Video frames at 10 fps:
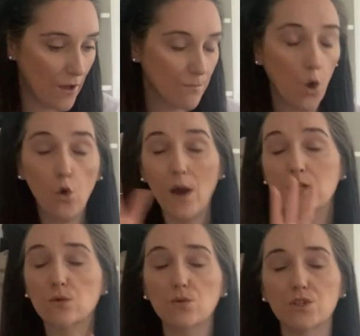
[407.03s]
Oh, and
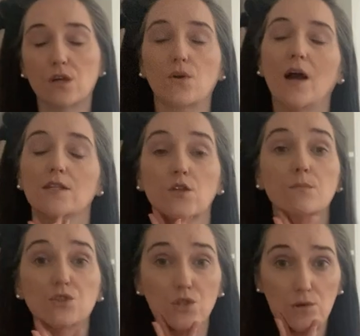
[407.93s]
also guys, I'm
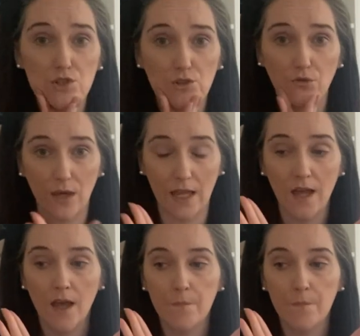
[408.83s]
so sorry.